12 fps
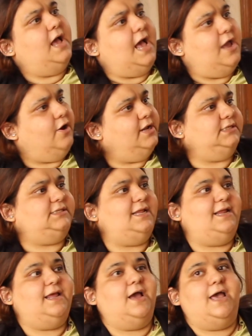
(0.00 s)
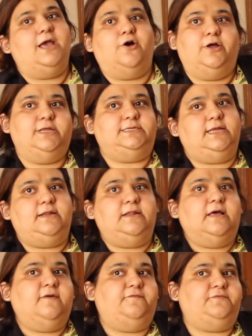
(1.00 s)
I honestly
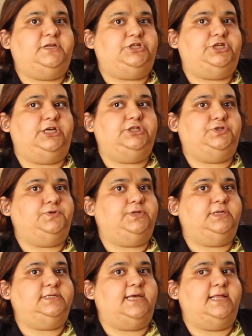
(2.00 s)
love teaching students,